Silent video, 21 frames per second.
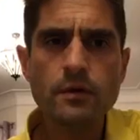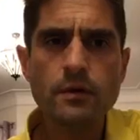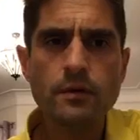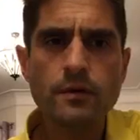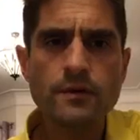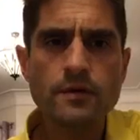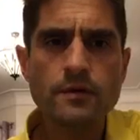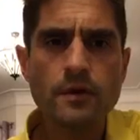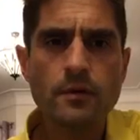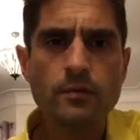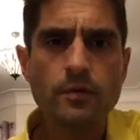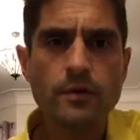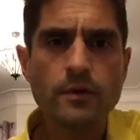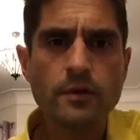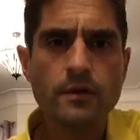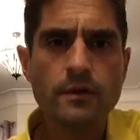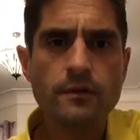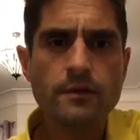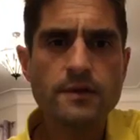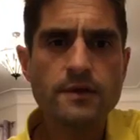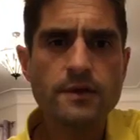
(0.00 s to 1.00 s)
because there's no point
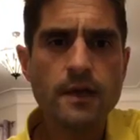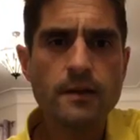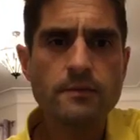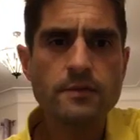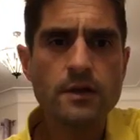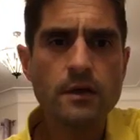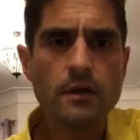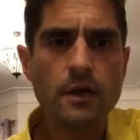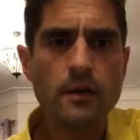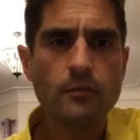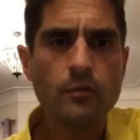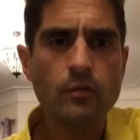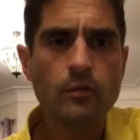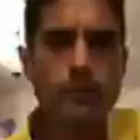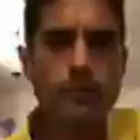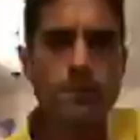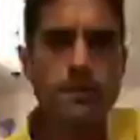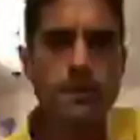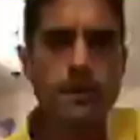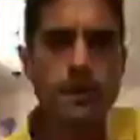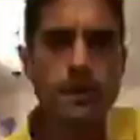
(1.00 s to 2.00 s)
doing the same time all
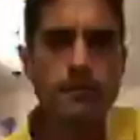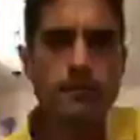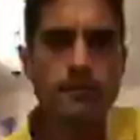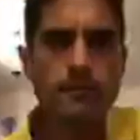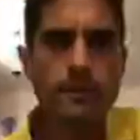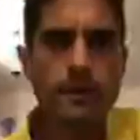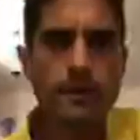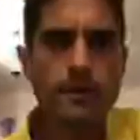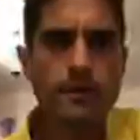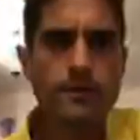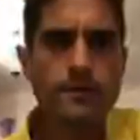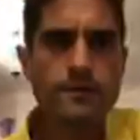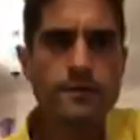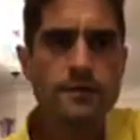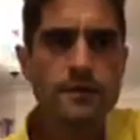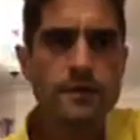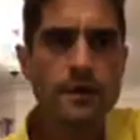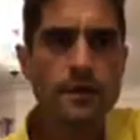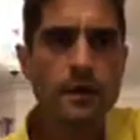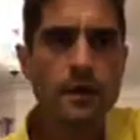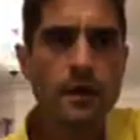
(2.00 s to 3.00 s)
the time,
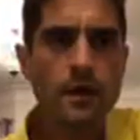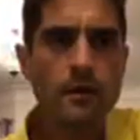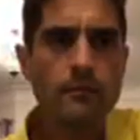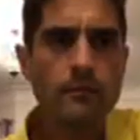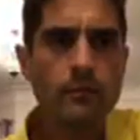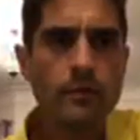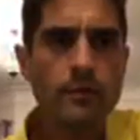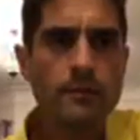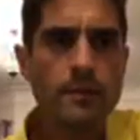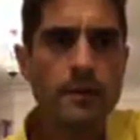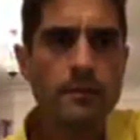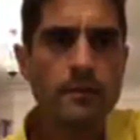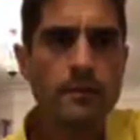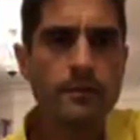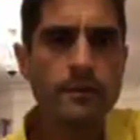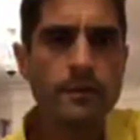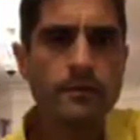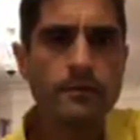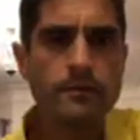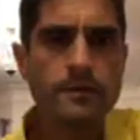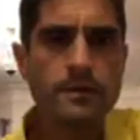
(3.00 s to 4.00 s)
because with people
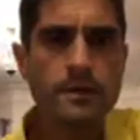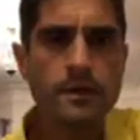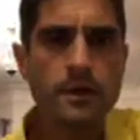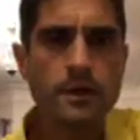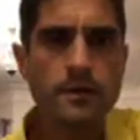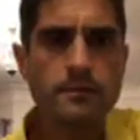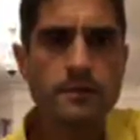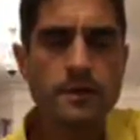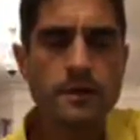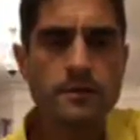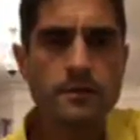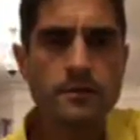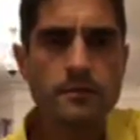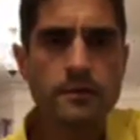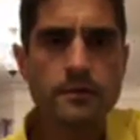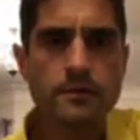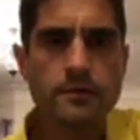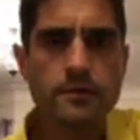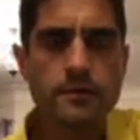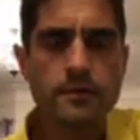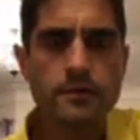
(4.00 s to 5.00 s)
in different time zones, I'm
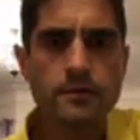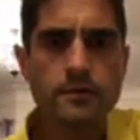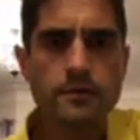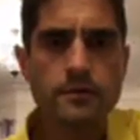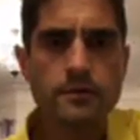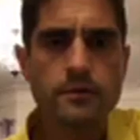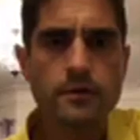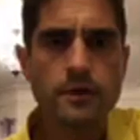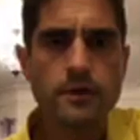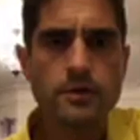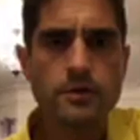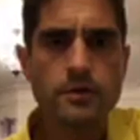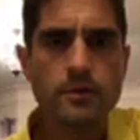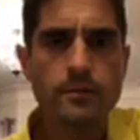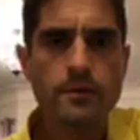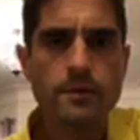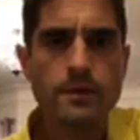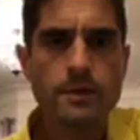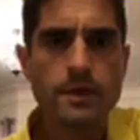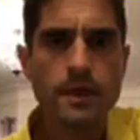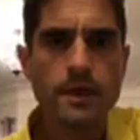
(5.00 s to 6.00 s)
not sure I'll try and chop
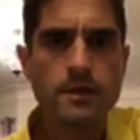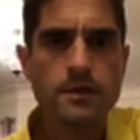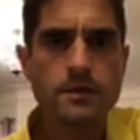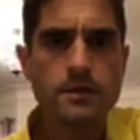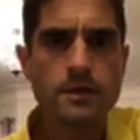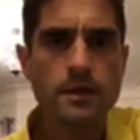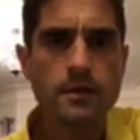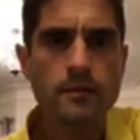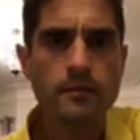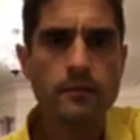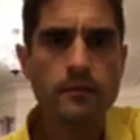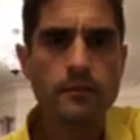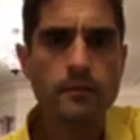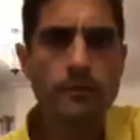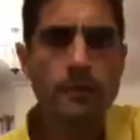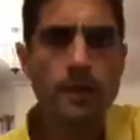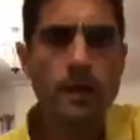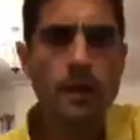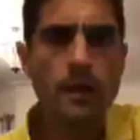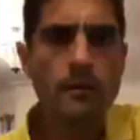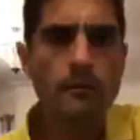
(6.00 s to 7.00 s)
and change it.
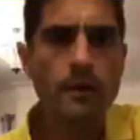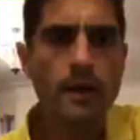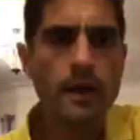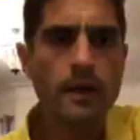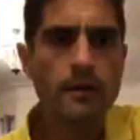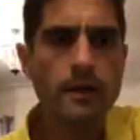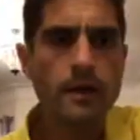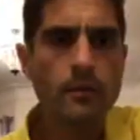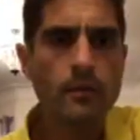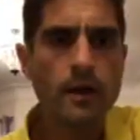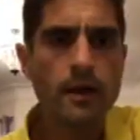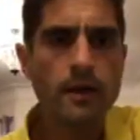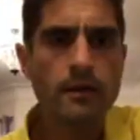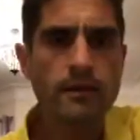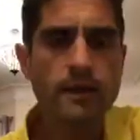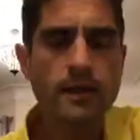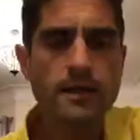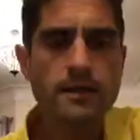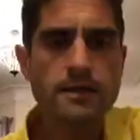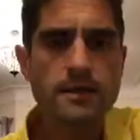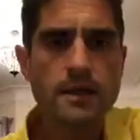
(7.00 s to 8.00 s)
But anyway,
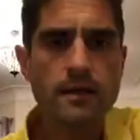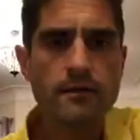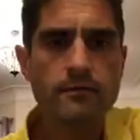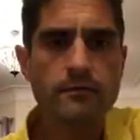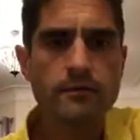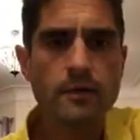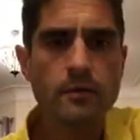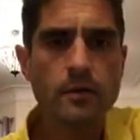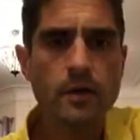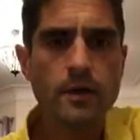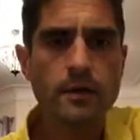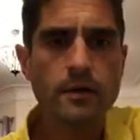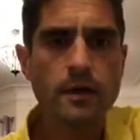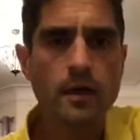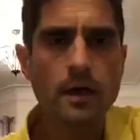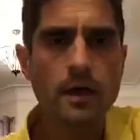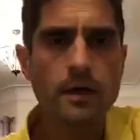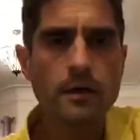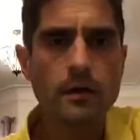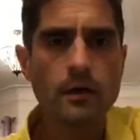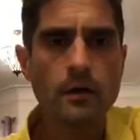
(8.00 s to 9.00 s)
thanks everyone,
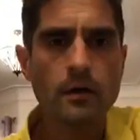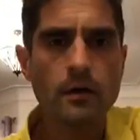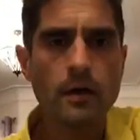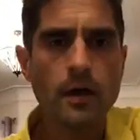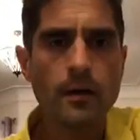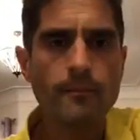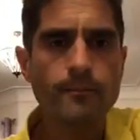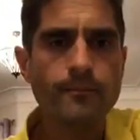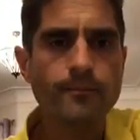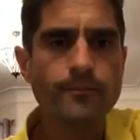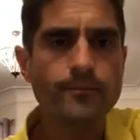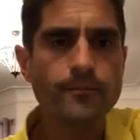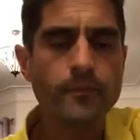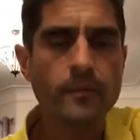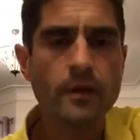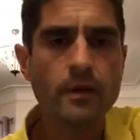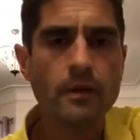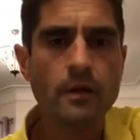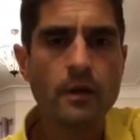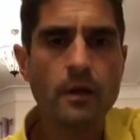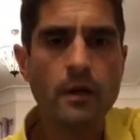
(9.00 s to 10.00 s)
and I'll,
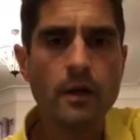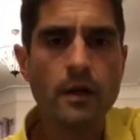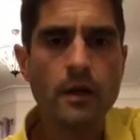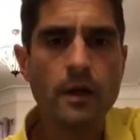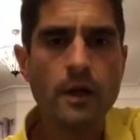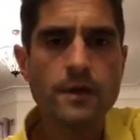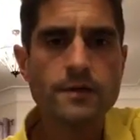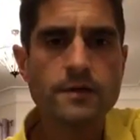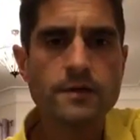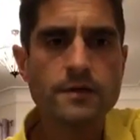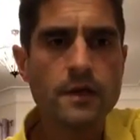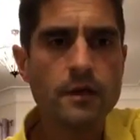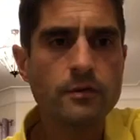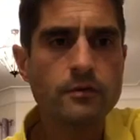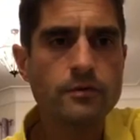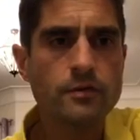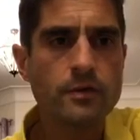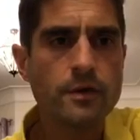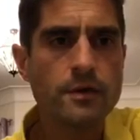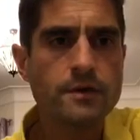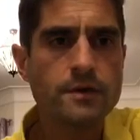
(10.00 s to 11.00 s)
as I say, I'll
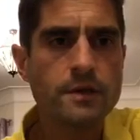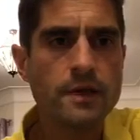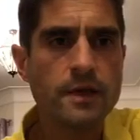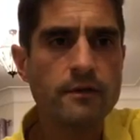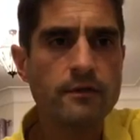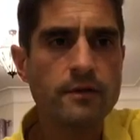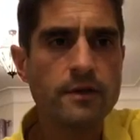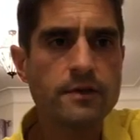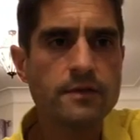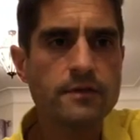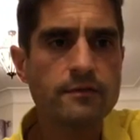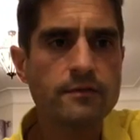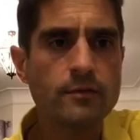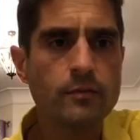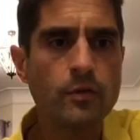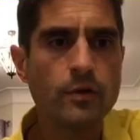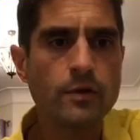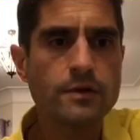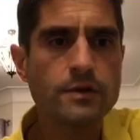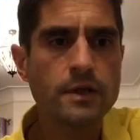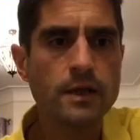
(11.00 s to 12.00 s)
try and save this for
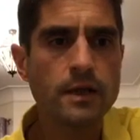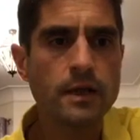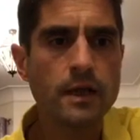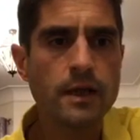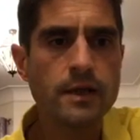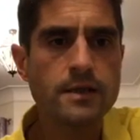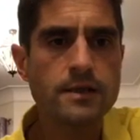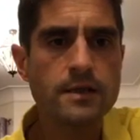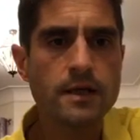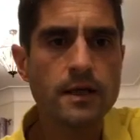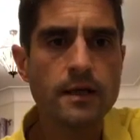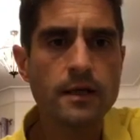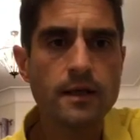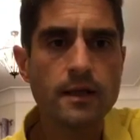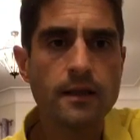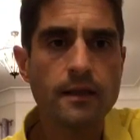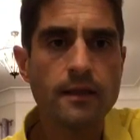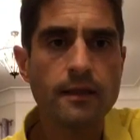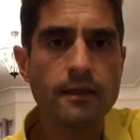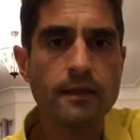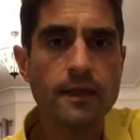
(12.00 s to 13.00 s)
watching later.
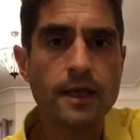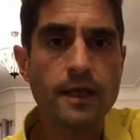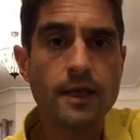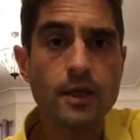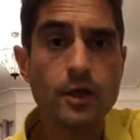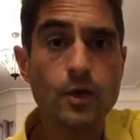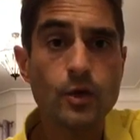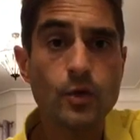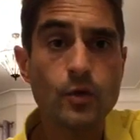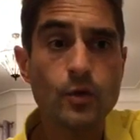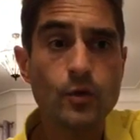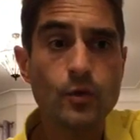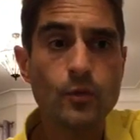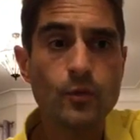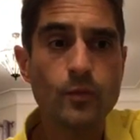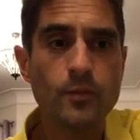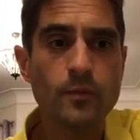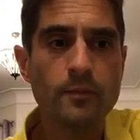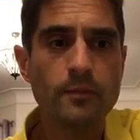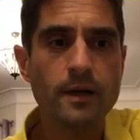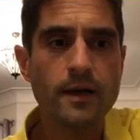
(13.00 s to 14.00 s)
Thank you,
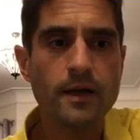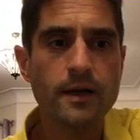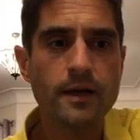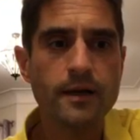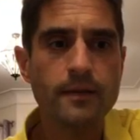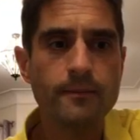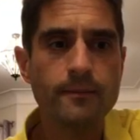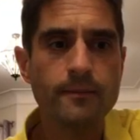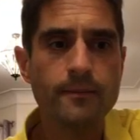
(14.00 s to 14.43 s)
bye.